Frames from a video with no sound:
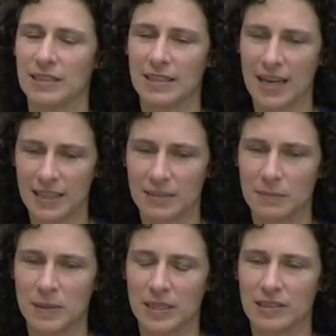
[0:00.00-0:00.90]
that
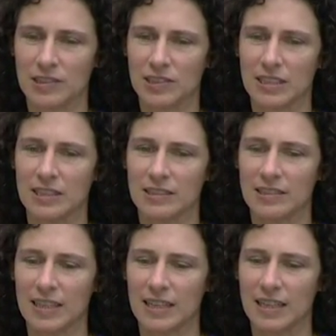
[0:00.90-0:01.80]
means is
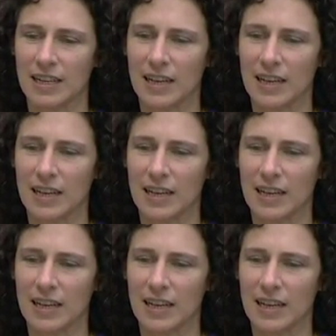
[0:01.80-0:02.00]
that